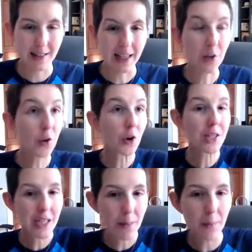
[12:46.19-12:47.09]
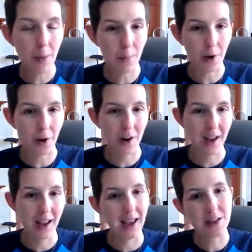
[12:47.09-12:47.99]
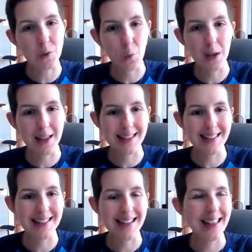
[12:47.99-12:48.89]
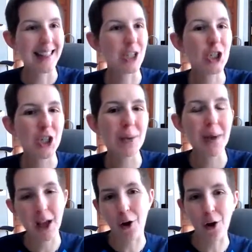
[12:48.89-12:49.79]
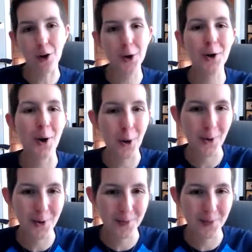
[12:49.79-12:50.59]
Like if your team member has a win that she might call her own,